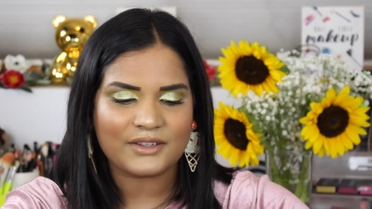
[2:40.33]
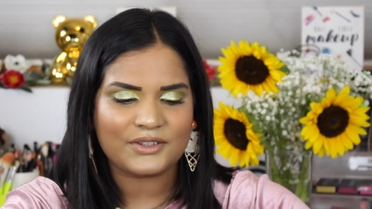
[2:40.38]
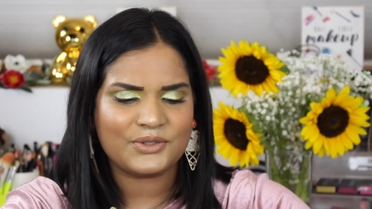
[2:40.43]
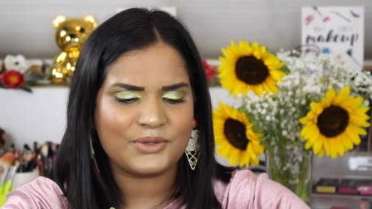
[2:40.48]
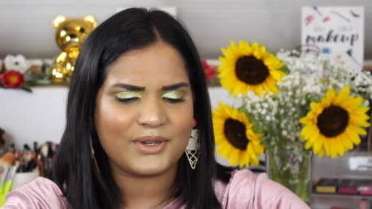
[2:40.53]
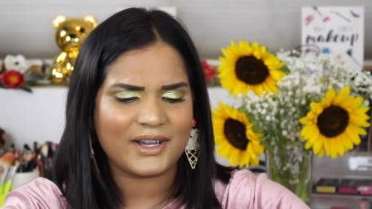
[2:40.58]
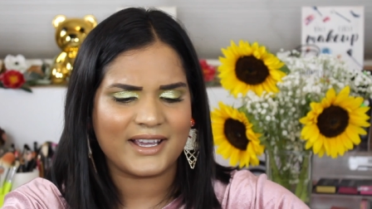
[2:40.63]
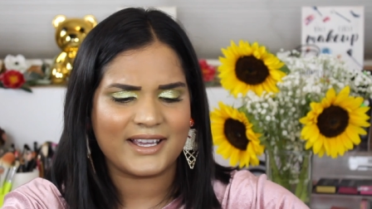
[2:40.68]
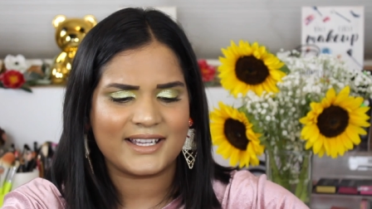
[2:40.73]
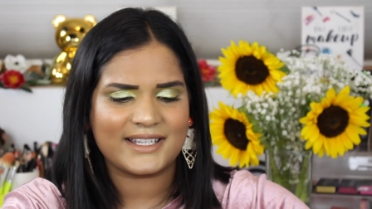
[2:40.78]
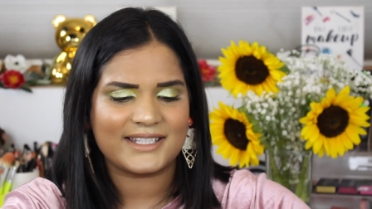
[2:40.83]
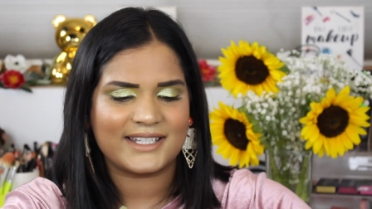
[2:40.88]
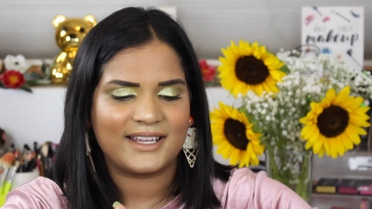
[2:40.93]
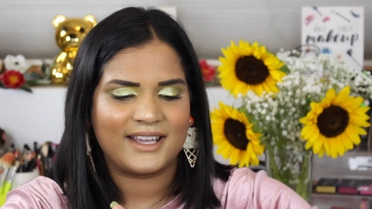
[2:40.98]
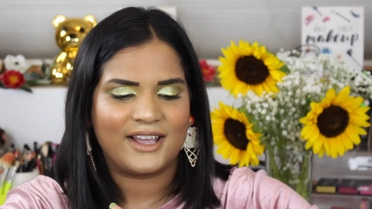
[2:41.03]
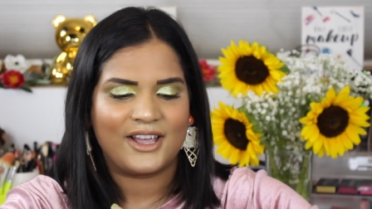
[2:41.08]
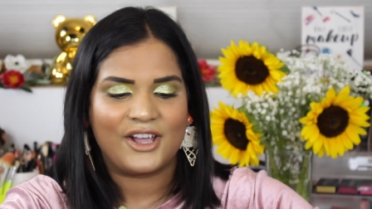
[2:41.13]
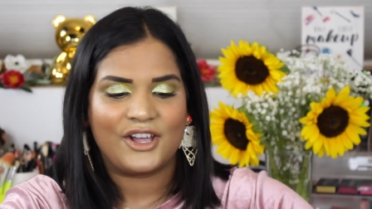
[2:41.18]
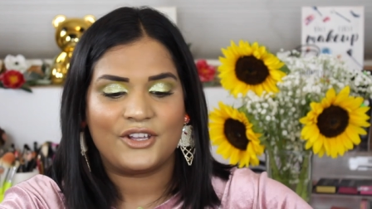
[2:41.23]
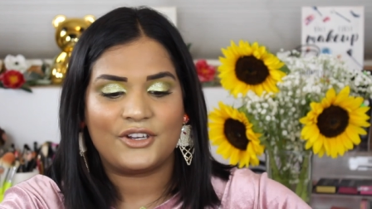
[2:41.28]
you guys
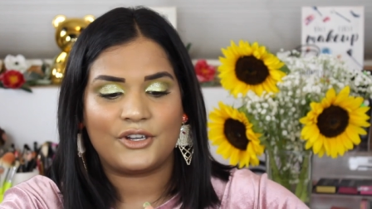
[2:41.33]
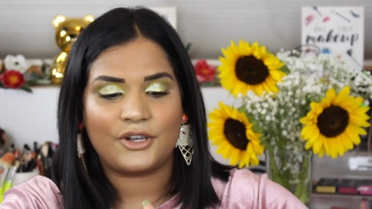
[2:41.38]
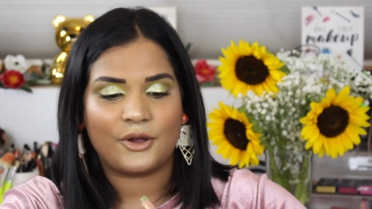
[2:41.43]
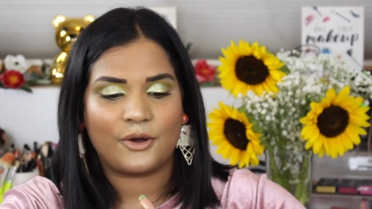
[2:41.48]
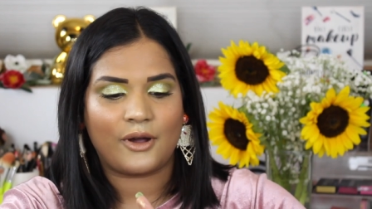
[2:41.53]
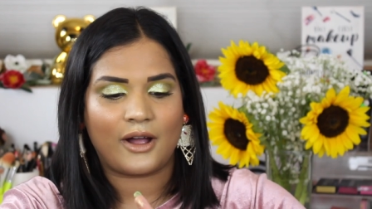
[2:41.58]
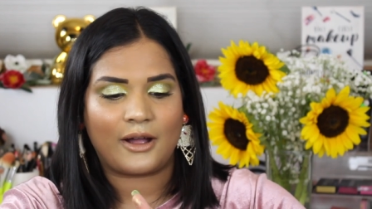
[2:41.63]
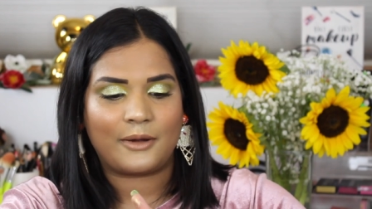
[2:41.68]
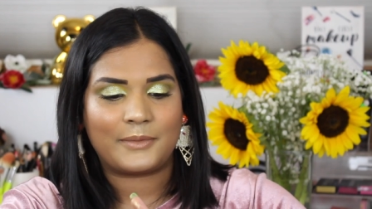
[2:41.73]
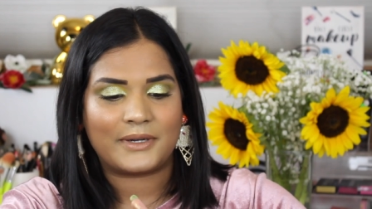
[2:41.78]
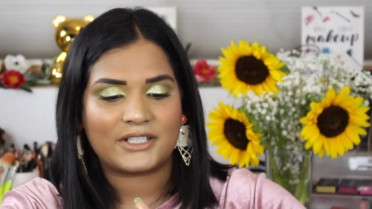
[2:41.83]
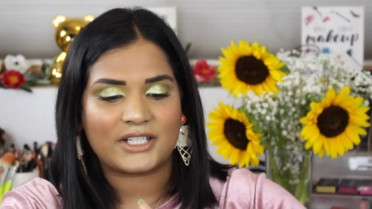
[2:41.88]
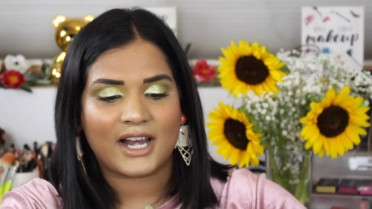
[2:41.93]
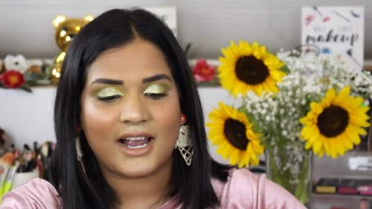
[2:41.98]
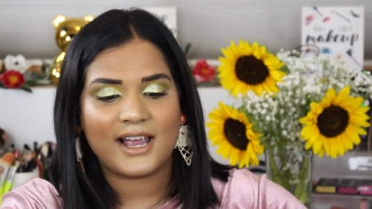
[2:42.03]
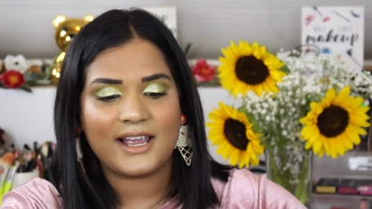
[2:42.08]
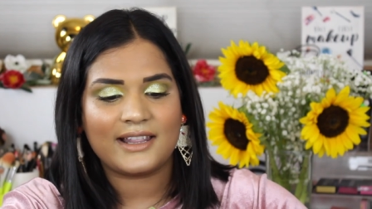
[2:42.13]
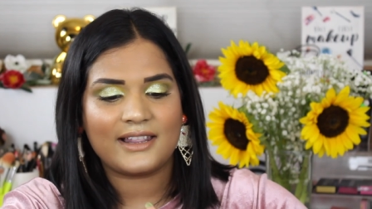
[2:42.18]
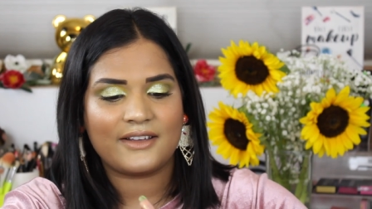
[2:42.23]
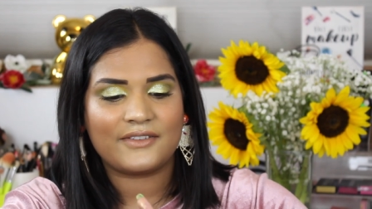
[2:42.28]
know how much
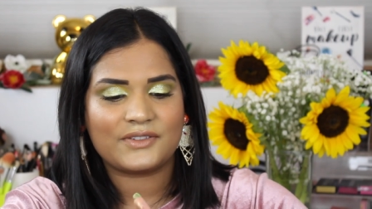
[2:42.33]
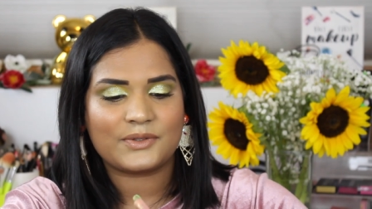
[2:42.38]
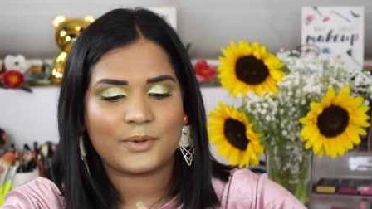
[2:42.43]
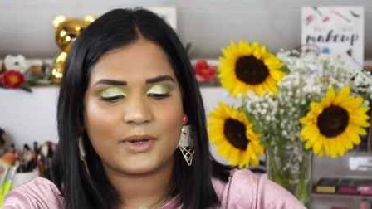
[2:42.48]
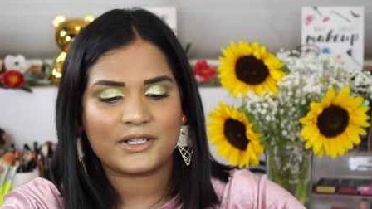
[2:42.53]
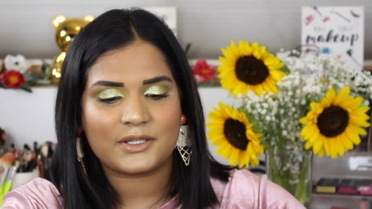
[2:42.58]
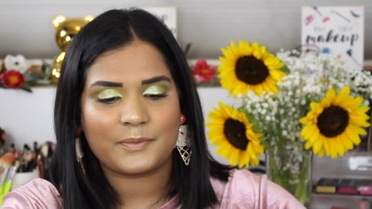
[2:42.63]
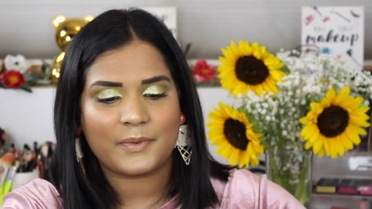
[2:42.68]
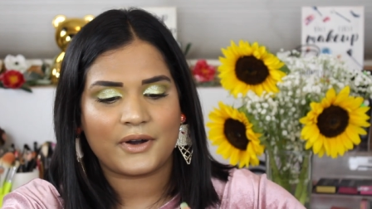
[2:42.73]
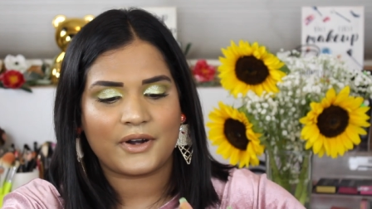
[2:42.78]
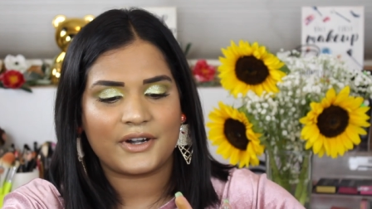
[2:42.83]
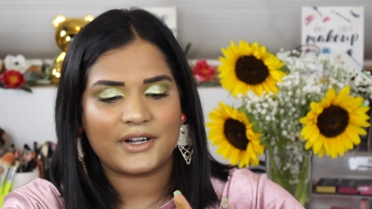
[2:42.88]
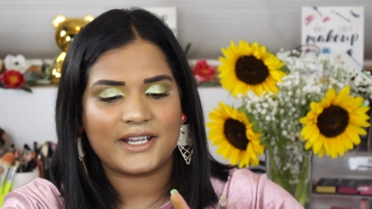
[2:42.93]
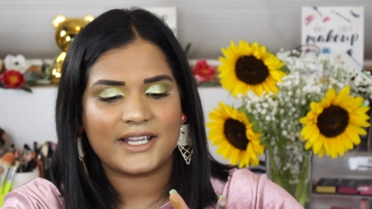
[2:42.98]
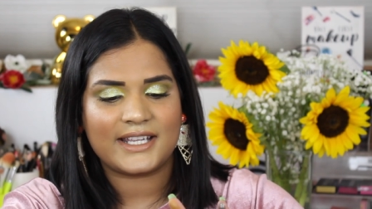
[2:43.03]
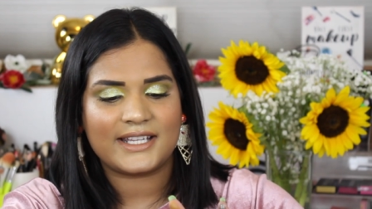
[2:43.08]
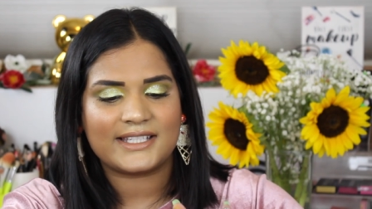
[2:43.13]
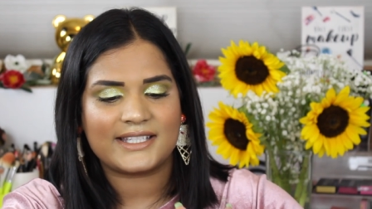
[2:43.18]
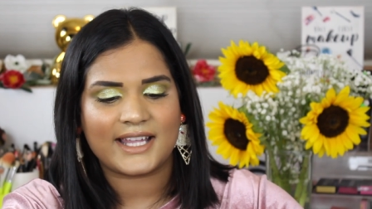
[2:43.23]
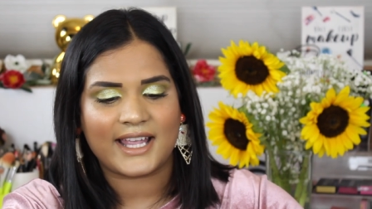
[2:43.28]
I love swatch
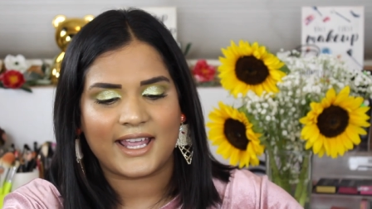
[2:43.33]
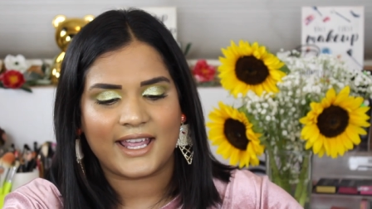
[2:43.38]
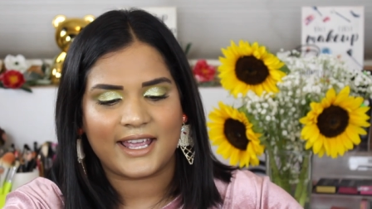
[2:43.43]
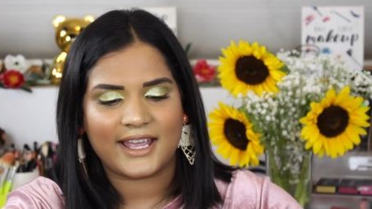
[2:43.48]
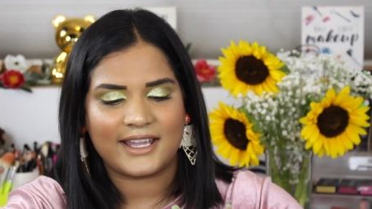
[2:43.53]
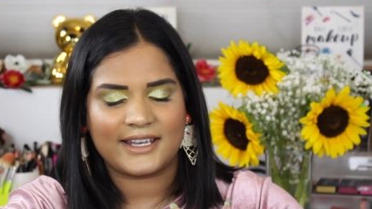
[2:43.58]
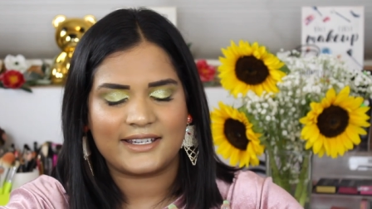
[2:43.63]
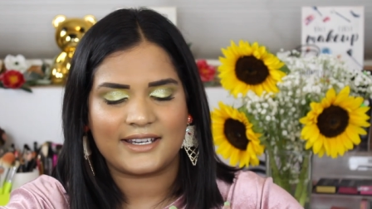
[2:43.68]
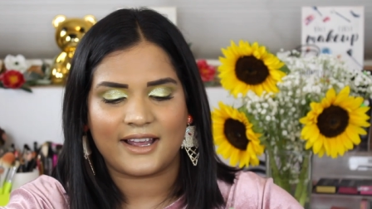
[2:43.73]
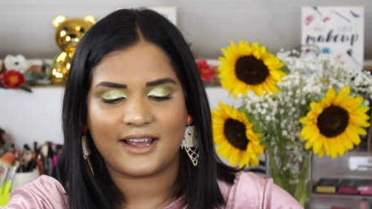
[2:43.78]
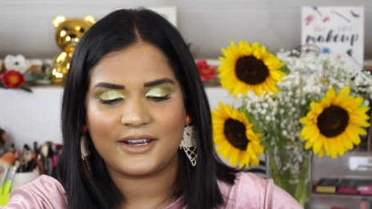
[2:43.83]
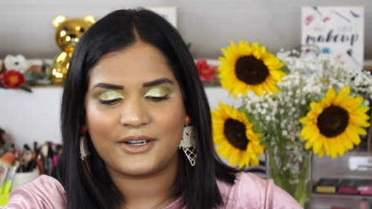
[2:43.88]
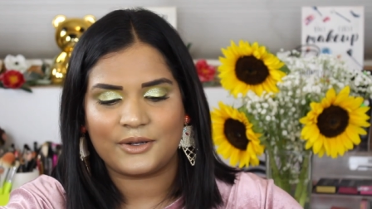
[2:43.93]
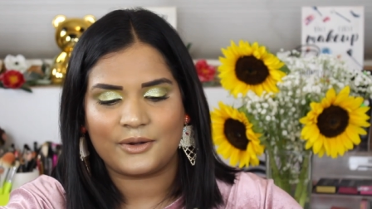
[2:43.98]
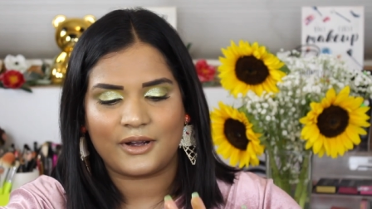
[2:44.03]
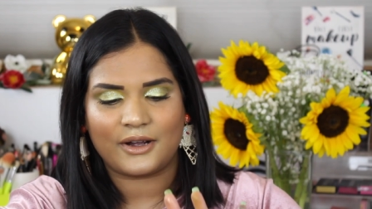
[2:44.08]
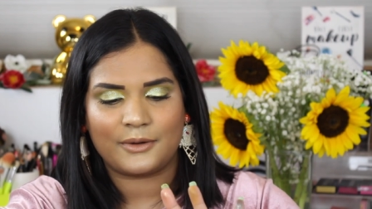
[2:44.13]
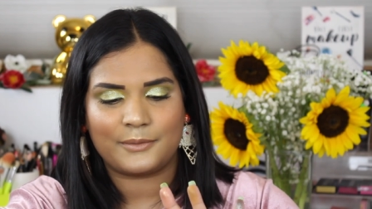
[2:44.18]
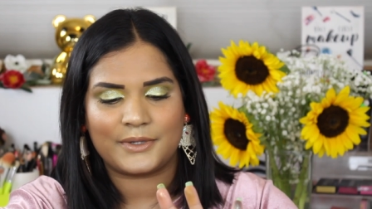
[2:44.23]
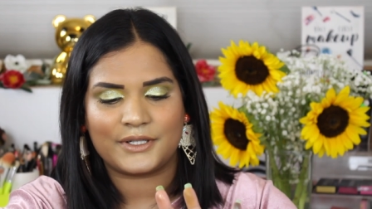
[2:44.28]
parties and I
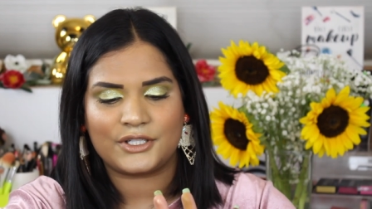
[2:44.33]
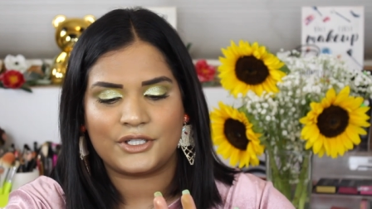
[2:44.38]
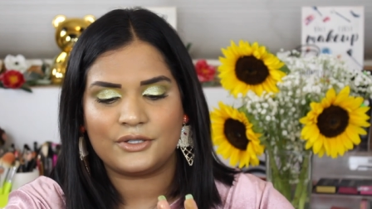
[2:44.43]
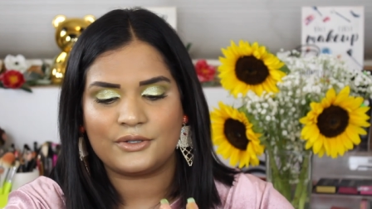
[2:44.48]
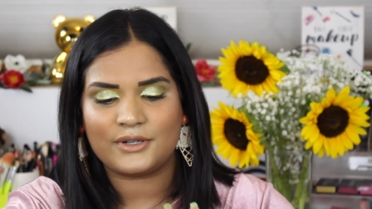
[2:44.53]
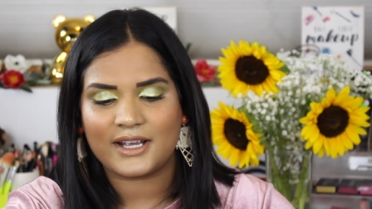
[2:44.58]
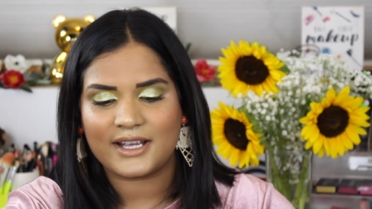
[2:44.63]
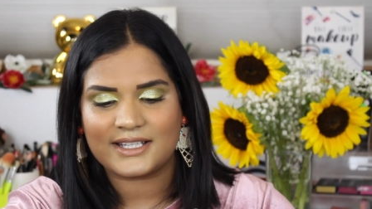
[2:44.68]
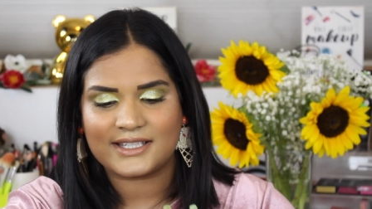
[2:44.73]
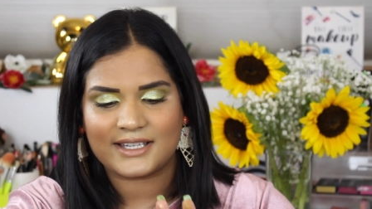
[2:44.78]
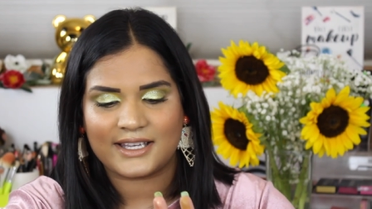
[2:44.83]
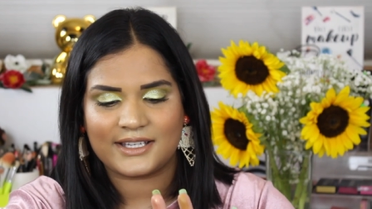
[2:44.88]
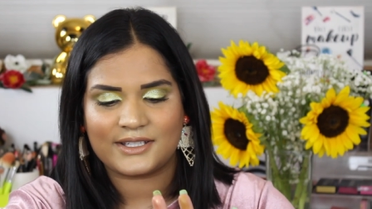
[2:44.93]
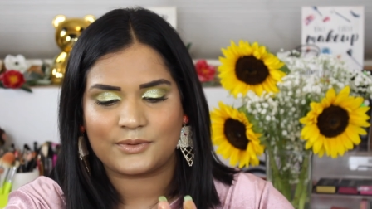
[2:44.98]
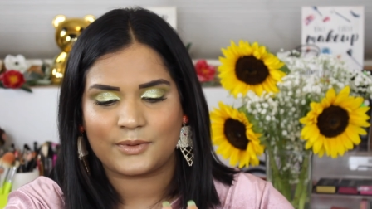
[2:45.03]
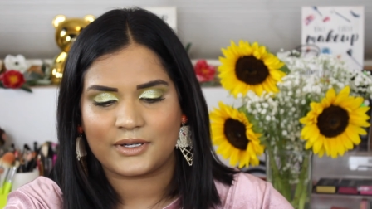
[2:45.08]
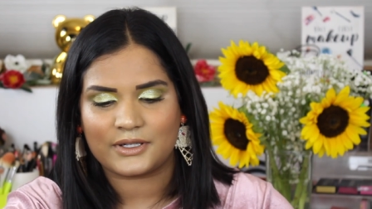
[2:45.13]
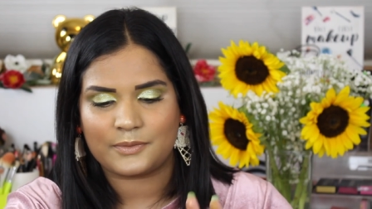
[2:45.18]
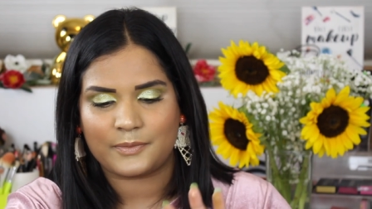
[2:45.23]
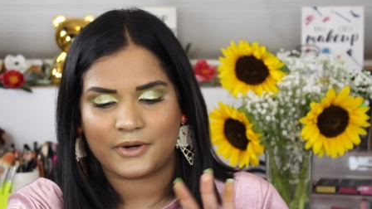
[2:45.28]
know how much you guys like
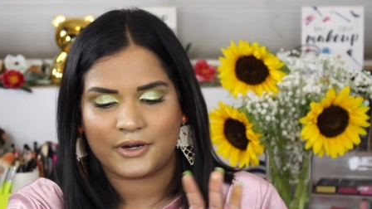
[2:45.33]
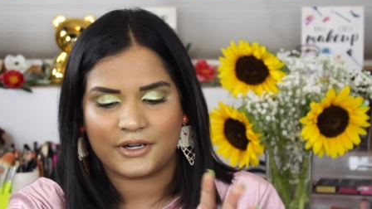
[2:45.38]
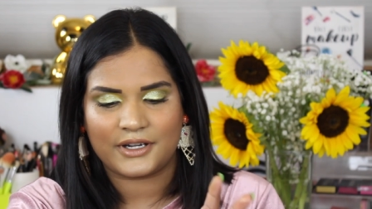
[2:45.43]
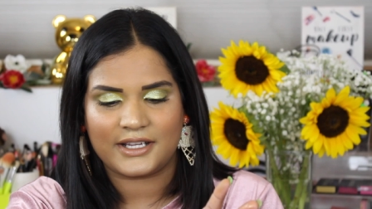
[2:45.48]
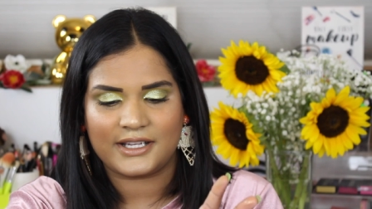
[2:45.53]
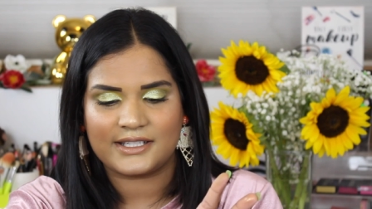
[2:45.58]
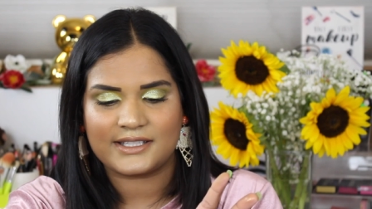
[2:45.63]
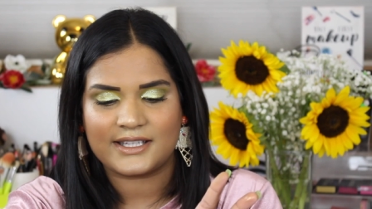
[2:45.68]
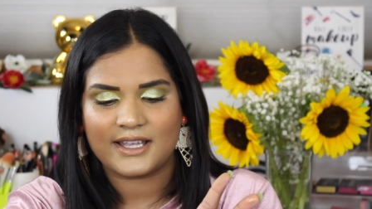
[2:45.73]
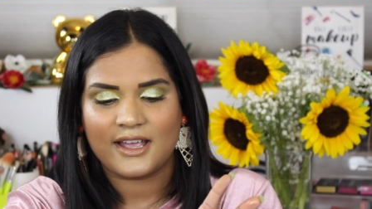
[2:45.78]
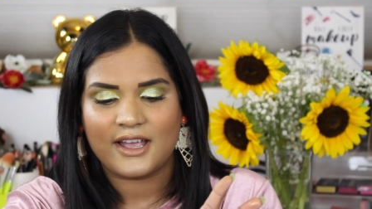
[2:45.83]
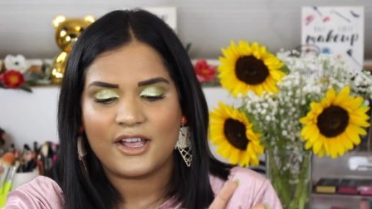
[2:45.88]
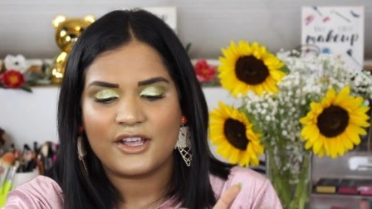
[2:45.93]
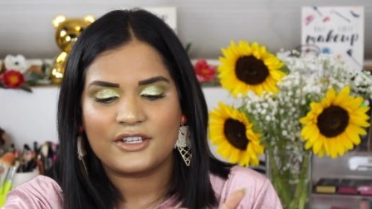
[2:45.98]
swatch parties.